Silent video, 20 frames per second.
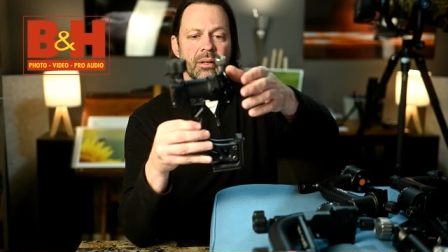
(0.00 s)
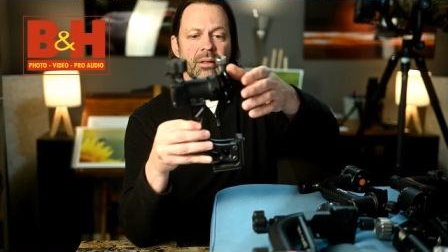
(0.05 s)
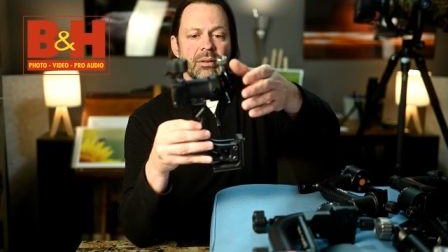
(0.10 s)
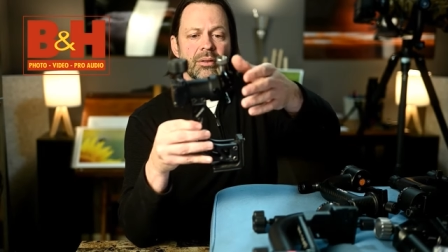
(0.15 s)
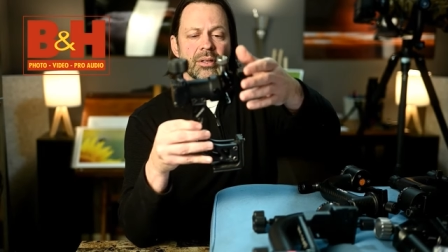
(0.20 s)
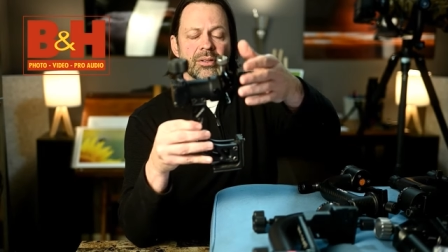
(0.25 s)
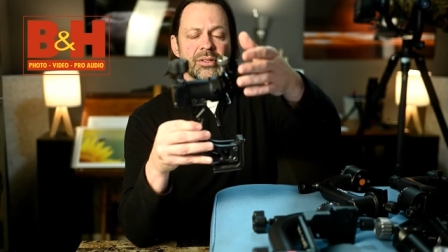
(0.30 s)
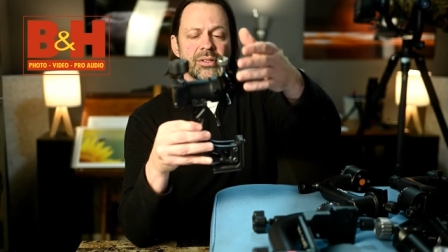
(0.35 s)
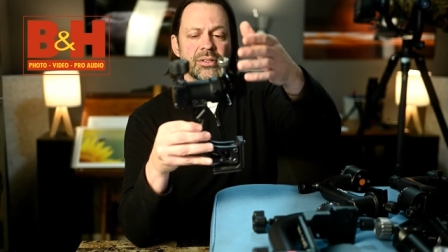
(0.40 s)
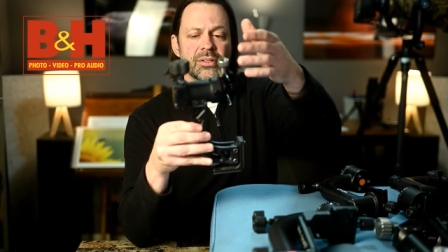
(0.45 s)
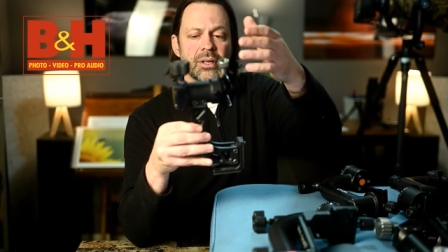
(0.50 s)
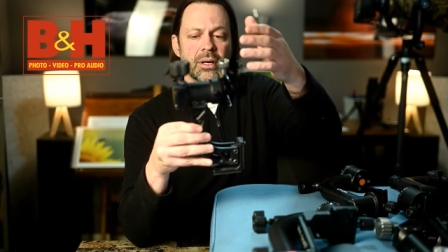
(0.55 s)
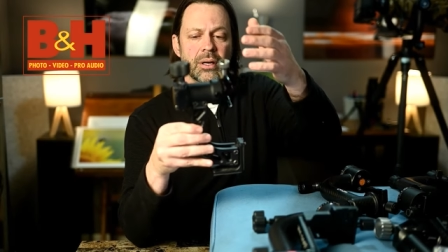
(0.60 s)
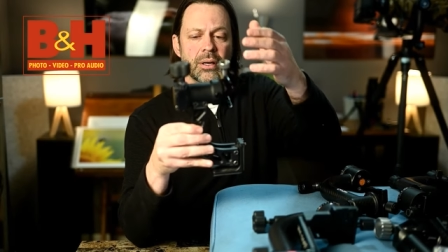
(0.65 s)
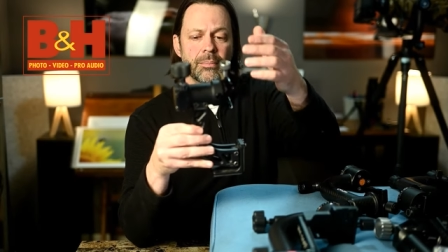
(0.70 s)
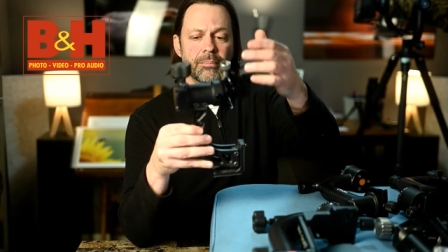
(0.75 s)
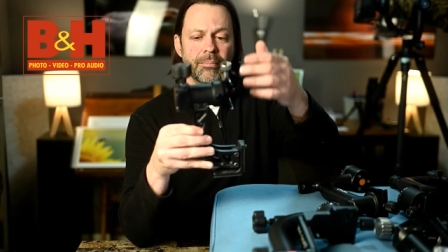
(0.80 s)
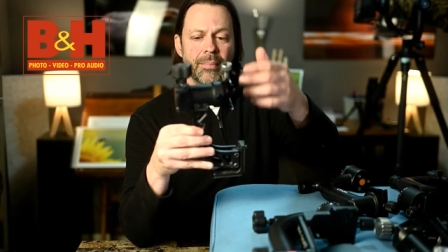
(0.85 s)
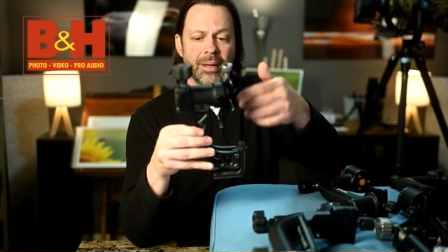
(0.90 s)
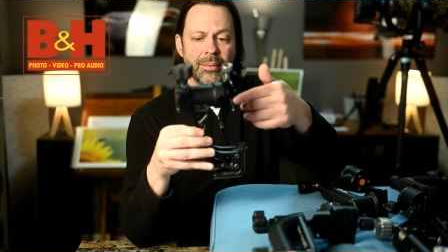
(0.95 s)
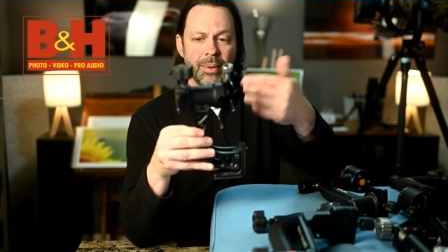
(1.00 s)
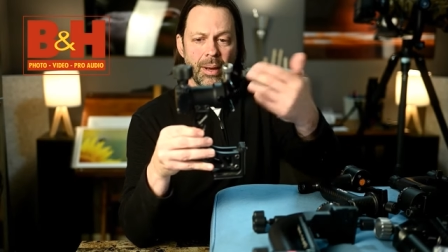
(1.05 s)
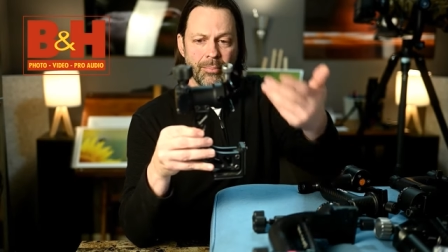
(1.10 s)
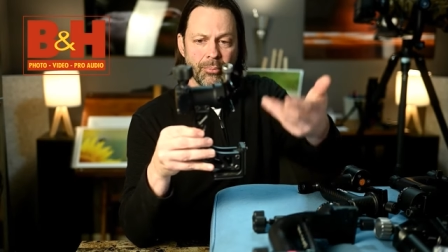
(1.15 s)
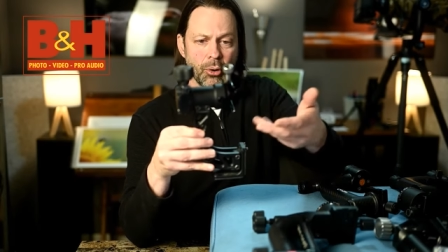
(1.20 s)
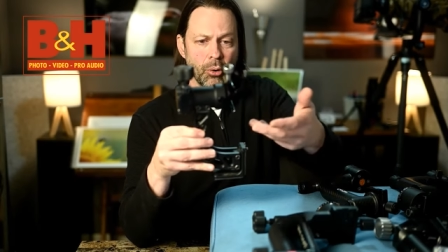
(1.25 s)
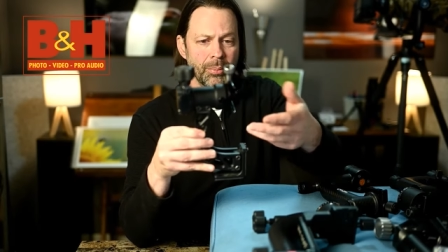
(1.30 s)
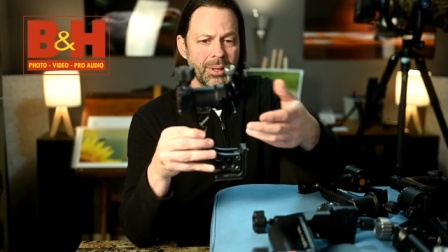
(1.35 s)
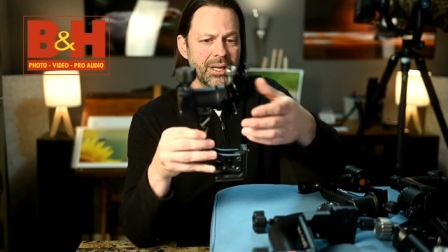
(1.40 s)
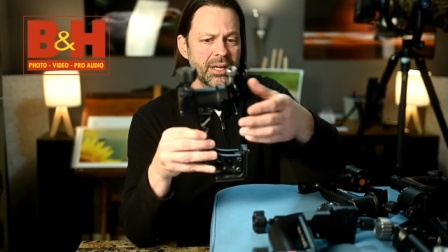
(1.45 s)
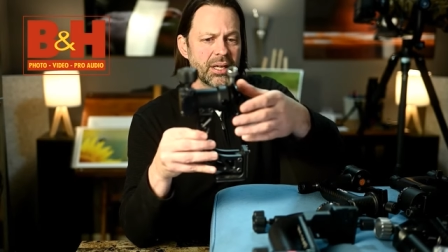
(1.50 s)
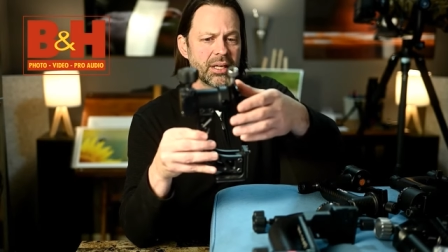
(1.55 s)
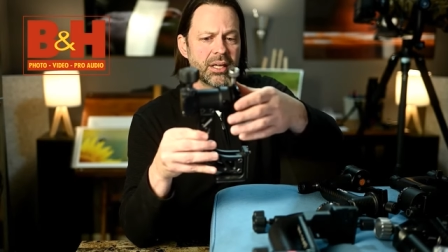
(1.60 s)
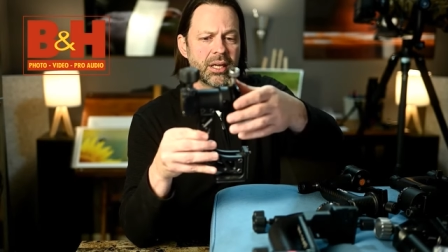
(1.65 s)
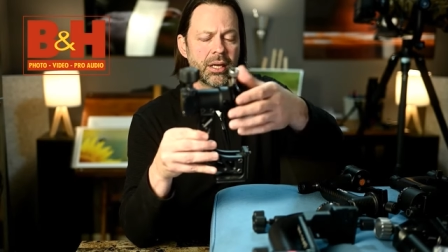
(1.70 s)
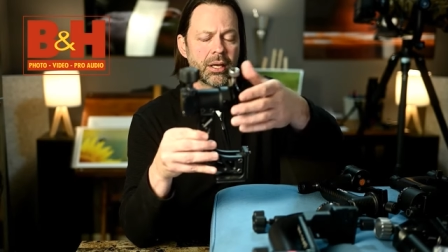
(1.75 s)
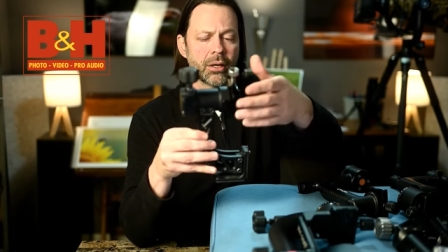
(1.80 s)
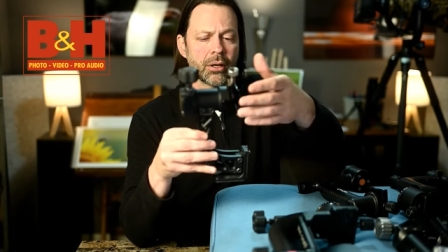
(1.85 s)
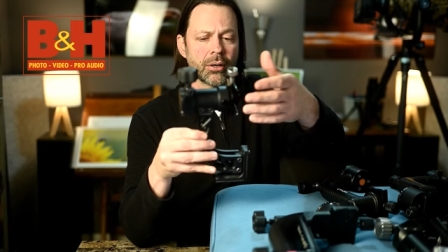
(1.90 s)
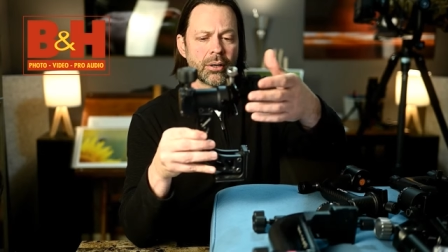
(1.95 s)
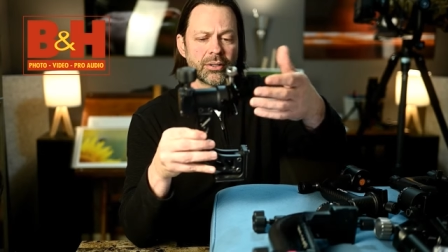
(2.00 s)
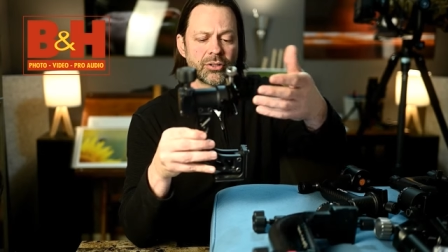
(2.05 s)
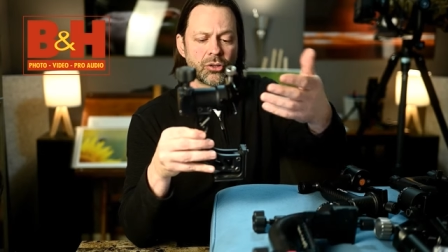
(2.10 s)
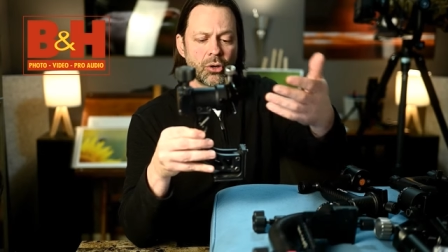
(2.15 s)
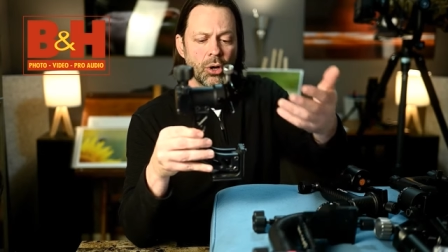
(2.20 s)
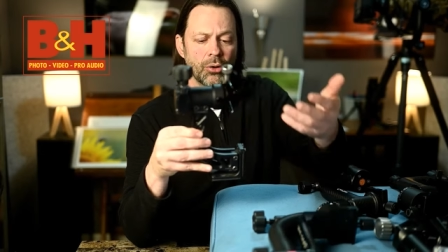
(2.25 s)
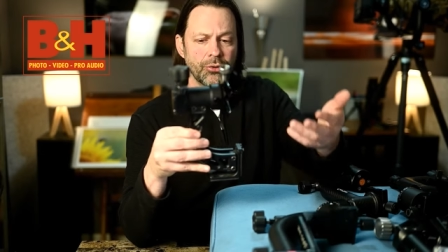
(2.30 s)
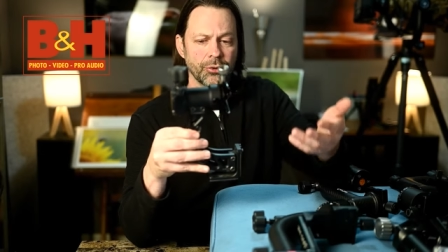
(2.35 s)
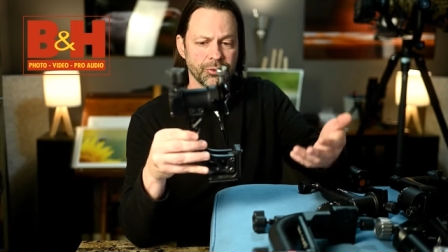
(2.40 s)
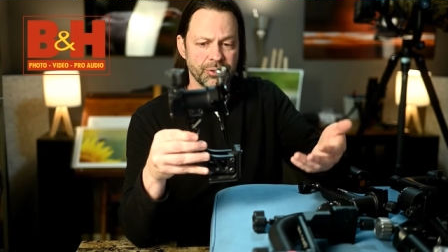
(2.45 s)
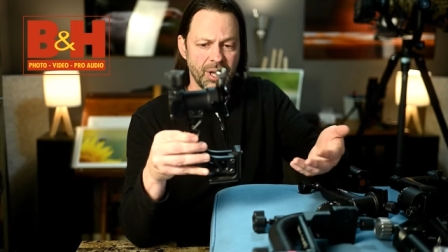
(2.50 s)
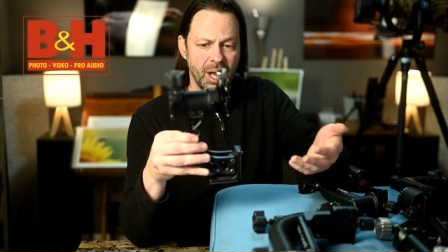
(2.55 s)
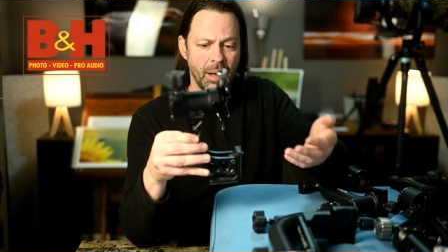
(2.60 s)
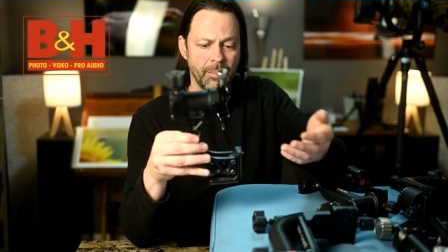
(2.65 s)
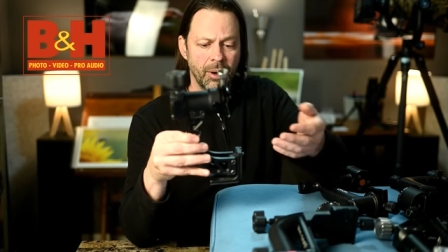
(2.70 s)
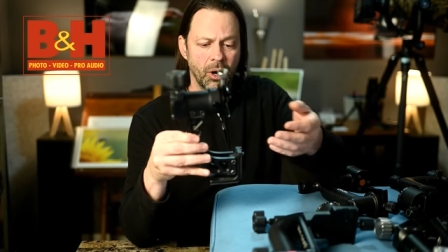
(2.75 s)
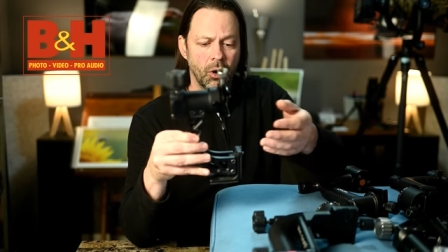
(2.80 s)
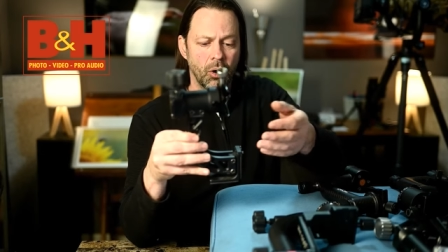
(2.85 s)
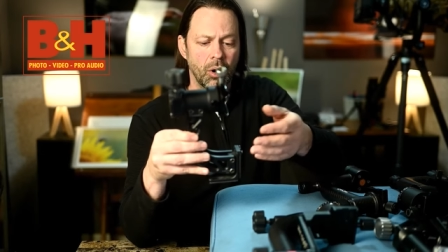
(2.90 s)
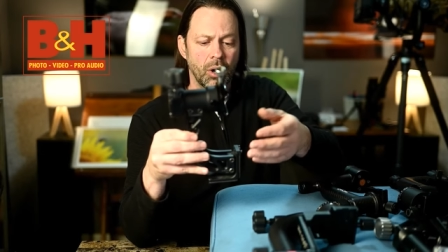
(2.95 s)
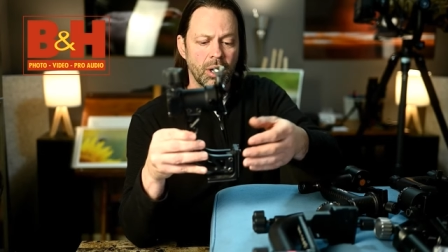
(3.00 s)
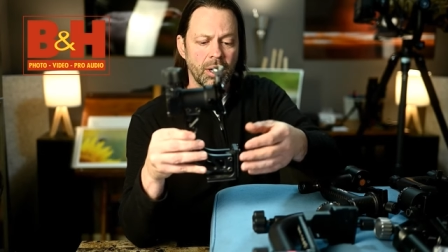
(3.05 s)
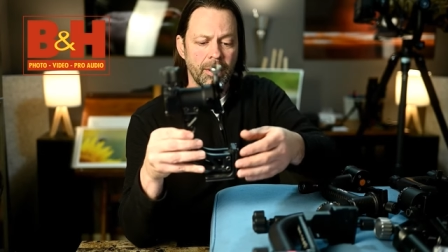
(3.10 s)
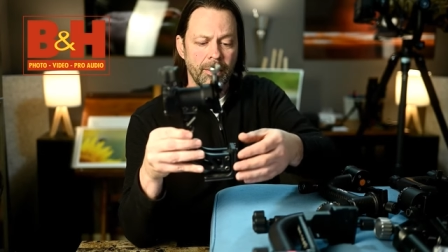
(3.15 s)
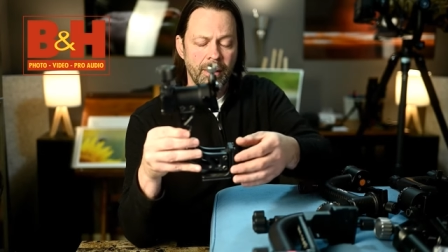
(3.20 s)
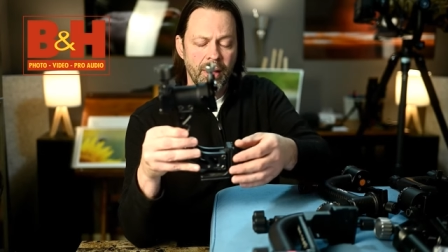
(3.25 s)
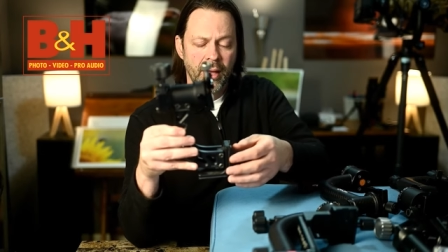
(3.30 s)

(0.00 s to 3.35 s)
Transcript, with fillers: This is uh, made by ProMediaGear. It's called their Tomahawk.